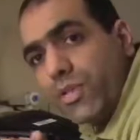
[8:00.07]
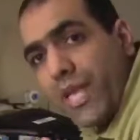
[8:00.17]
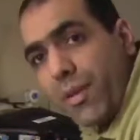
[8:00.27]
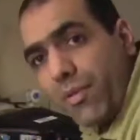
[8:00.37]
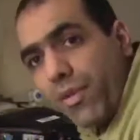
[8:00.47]
you're
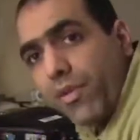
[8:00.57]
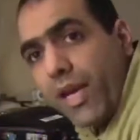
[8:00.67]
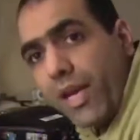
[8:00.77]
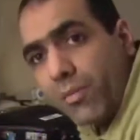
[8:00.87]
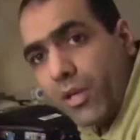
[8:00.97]
zapping with your
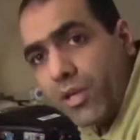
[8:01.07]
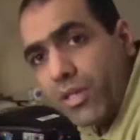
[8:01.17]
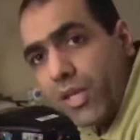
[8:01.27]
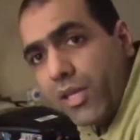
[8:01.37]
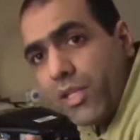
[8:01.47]
hand
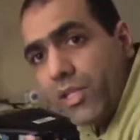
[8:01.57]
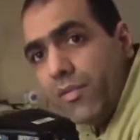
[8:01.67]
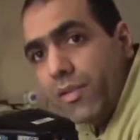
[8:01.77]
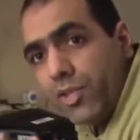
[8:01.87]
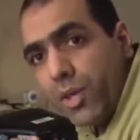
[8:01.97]
because the
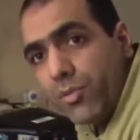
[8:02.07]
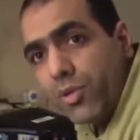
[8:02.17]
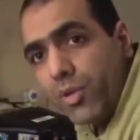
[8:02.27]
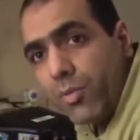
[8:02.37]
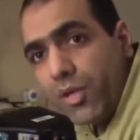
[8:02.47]
EST will jump
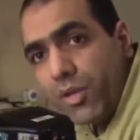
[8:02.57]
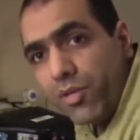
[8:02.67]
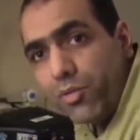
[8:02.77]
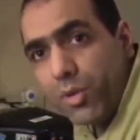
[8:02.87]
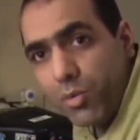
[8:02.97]
to your body
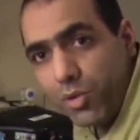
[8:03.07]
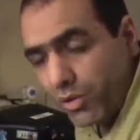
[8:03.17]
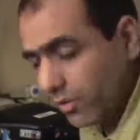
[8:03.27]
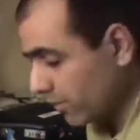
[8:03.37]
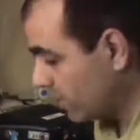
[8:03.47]
through the
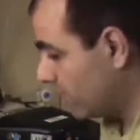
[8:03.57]
board.